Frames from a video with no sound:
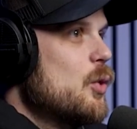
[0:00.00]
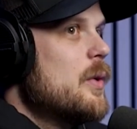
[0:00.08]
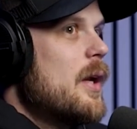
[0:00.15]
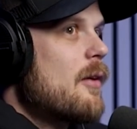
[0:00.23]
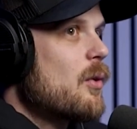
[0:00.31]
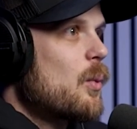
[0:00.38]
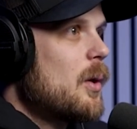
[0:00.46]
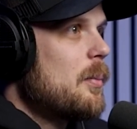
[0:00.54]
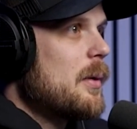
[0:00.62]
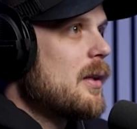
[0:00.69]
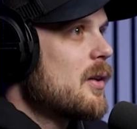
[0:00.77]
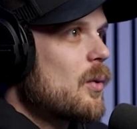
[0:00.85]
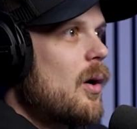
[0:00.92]
never will
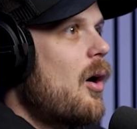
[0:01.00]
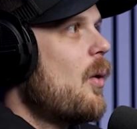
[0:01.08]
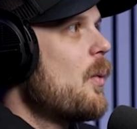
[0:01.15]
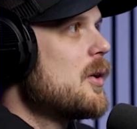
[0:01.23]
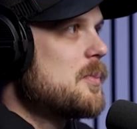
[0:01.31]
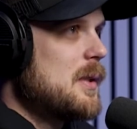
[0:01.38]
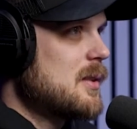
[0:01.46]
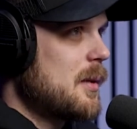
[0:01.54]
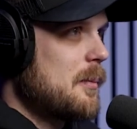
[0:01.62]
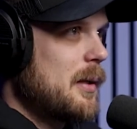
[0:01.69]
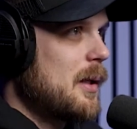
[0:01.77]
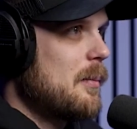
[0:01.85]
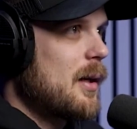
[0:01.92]
be. There will always be
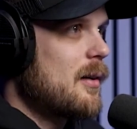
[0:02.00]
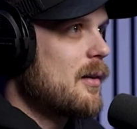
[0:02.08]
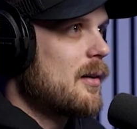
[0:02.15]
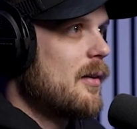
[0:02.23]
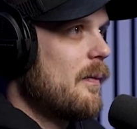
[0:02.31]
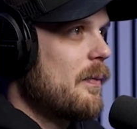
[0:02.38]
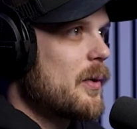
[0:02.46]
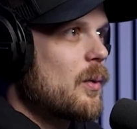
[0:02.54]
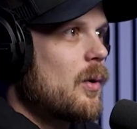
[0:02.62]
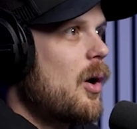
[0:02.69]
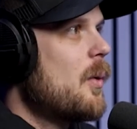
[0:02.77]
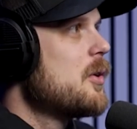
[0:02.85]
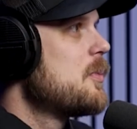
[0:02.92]
somebody better. There
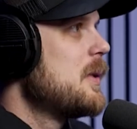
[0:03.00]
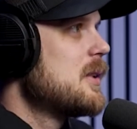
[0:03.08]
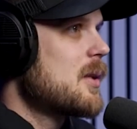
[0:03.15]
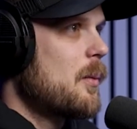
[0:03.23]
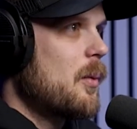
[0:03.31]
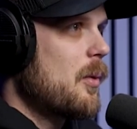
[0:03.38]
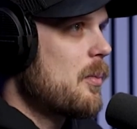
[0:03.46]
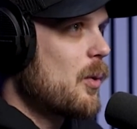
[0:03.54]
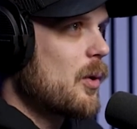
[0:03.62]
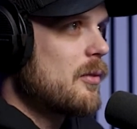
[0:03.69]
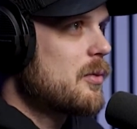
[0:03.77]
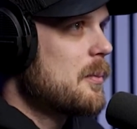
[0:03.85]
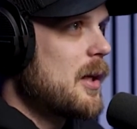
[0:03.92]
will always be someone with
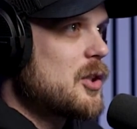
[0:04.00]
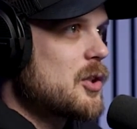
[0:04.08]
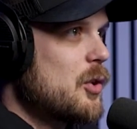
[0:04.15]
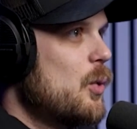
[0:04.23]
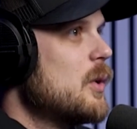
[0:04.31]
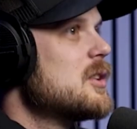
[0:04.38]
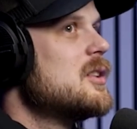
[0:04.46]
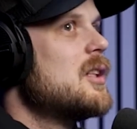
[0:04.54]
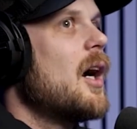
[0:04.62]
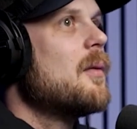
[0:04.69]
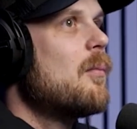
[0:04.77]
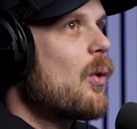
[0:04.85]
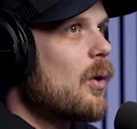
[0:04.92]
more information who has
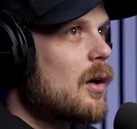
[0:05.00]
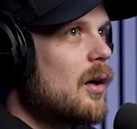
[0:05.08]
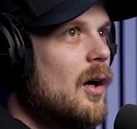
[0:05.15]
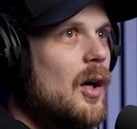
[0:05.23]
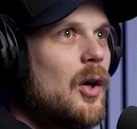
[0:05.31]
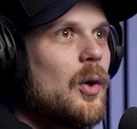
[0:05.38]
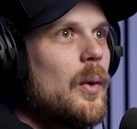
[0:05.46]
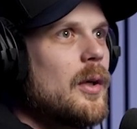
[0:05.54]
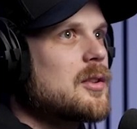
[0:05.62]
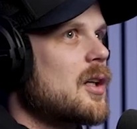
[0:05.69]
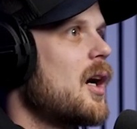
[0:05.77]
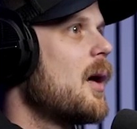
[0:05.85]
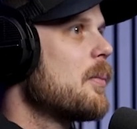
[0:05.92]
done more, who
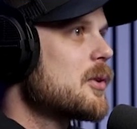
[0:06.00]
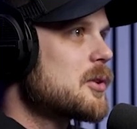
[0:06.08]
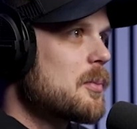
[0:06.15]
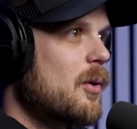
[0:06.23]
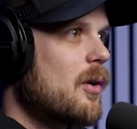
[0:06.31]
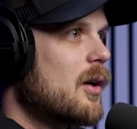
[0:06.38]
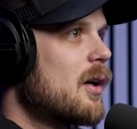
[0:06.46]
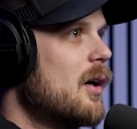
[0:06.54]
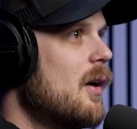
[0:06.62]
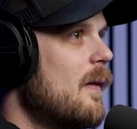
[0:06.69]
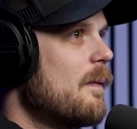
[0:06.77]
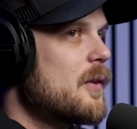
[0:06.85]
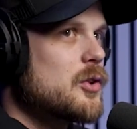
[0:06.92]
has accomplished more.
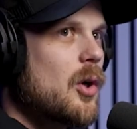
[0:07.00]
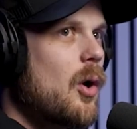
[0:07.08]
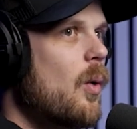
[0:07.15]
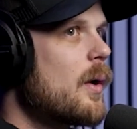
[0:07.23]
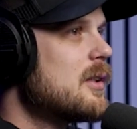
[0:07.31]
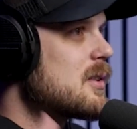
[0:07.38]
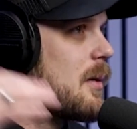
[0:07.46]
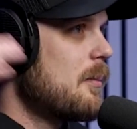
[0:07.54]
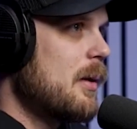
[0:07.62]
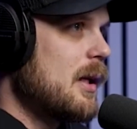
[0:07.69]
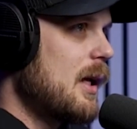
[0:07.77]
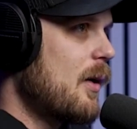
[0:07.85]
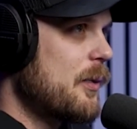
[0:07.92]
There's always
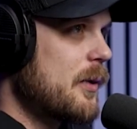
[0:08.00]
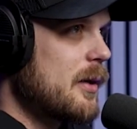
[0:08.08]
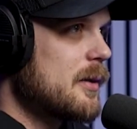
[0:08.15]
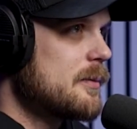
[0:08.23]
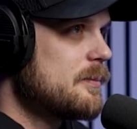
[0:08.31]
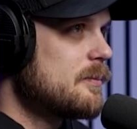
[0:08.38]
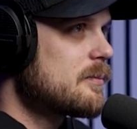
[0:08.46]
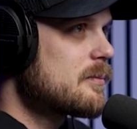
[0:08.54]
somebody out there.